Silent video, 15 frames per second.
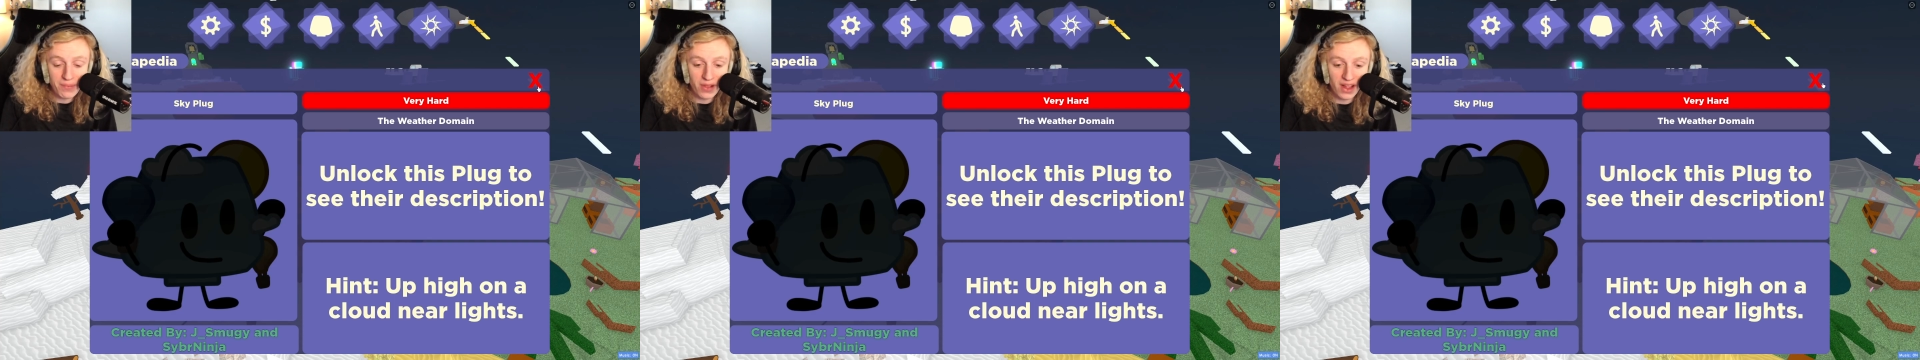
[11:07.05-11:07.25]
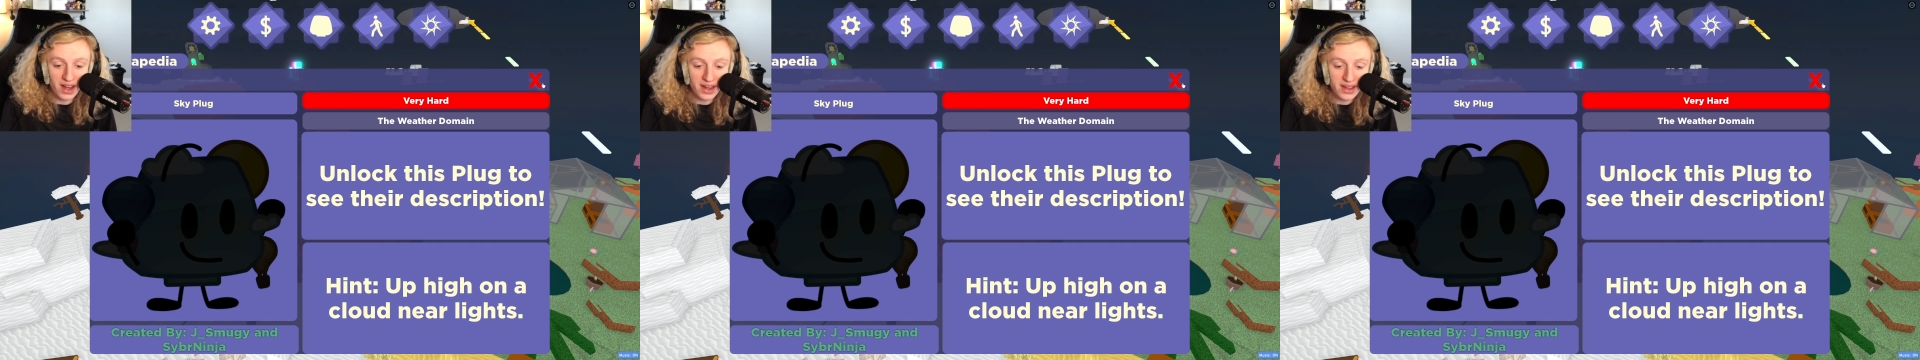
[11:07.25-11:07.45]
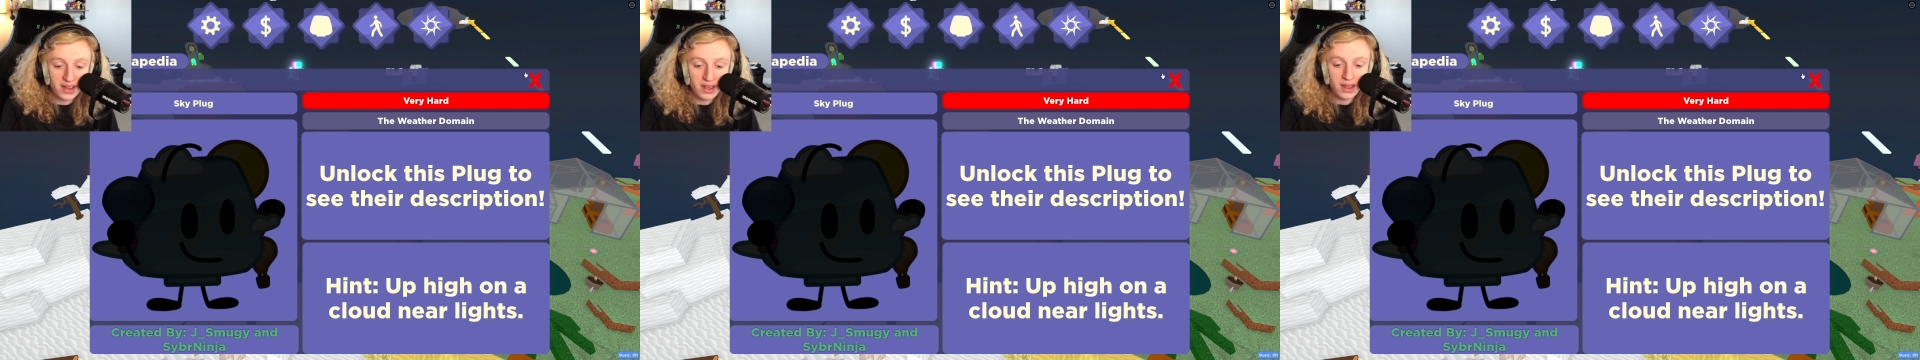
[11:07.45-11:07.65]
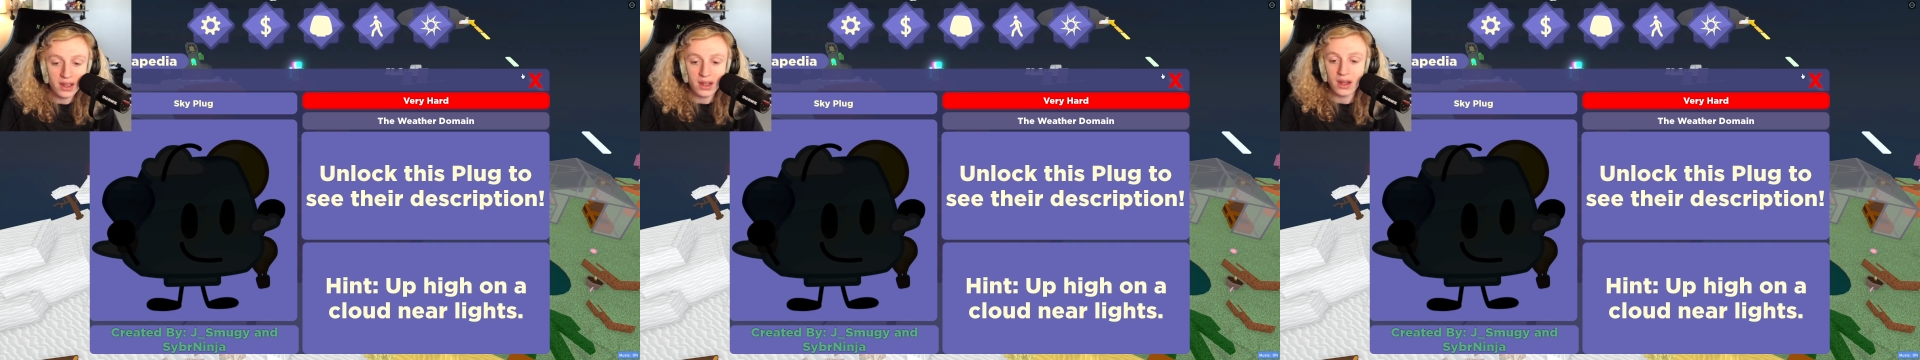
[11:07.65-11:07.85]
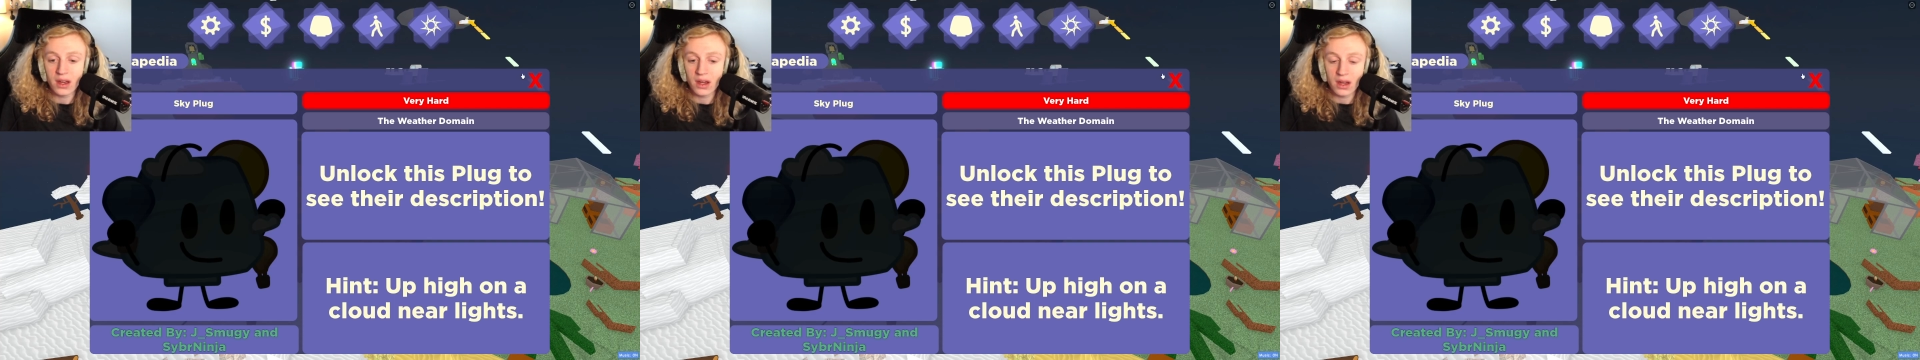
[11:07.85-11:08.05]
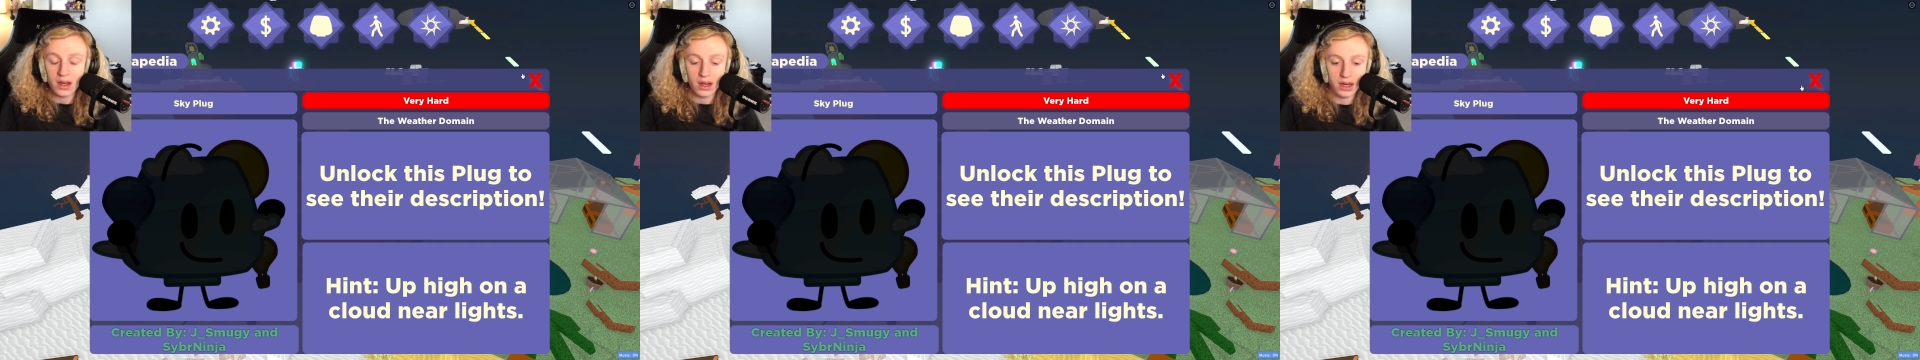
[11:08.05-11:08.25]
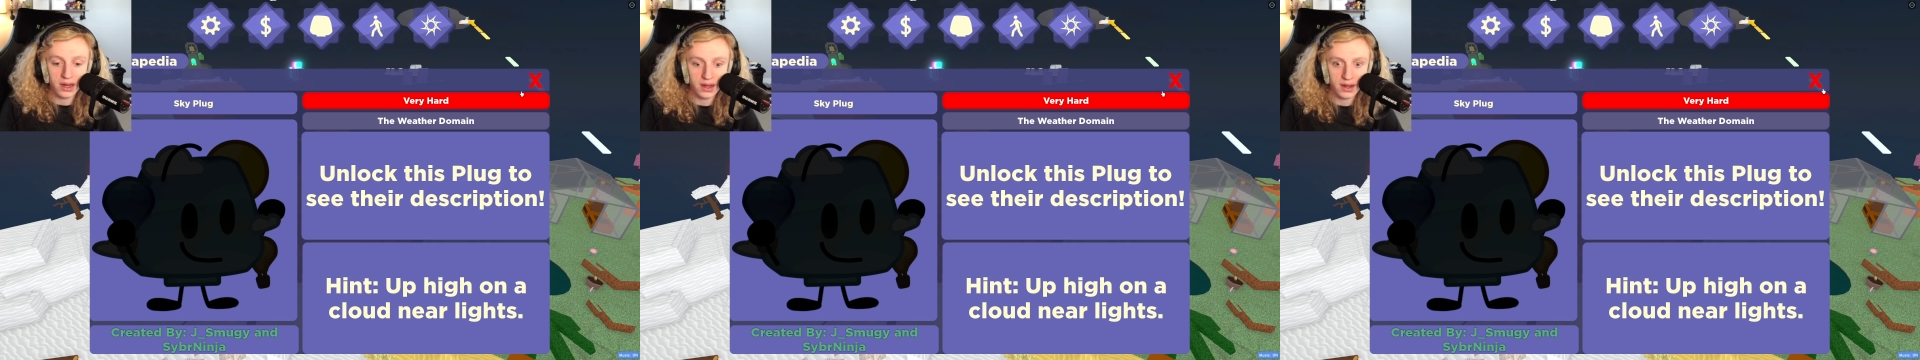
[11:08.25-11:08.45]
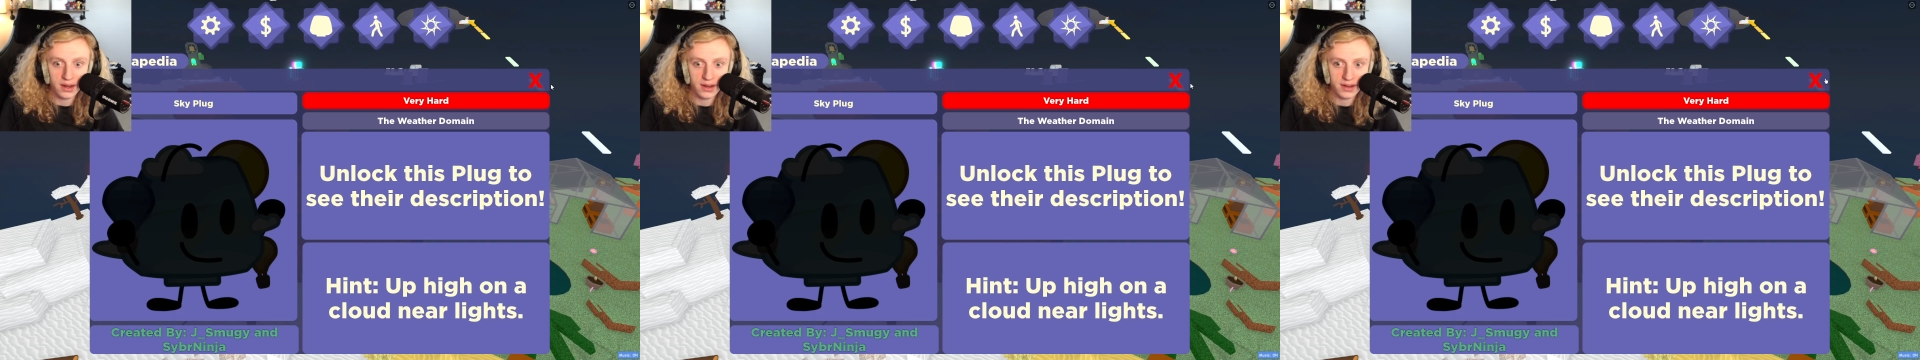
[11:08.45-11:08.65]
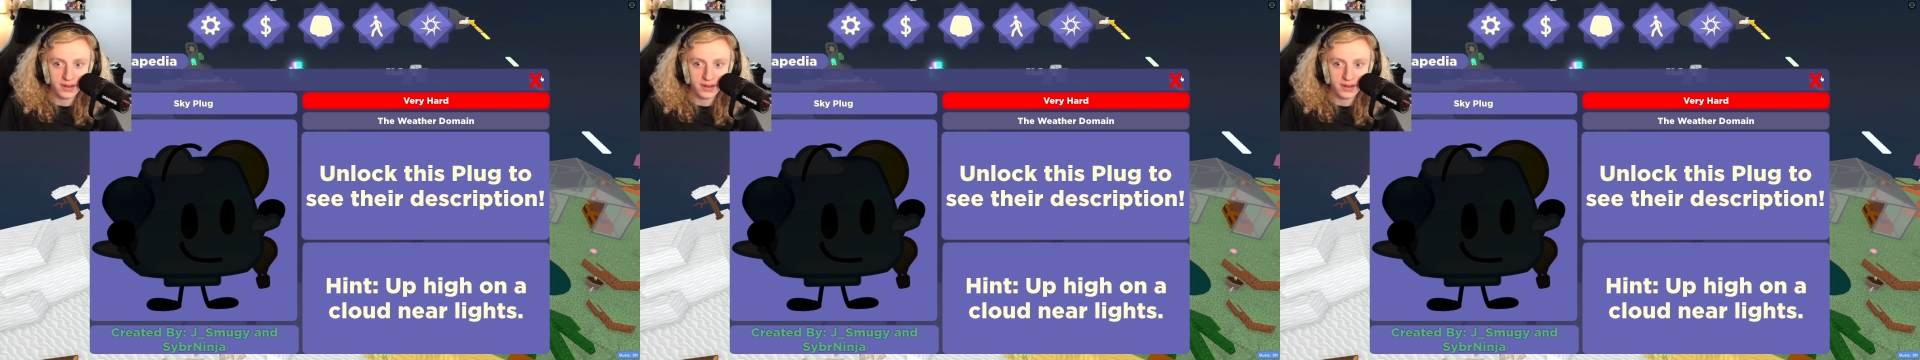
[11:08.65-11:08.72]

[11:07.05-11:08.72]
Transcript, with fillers: plug. I'm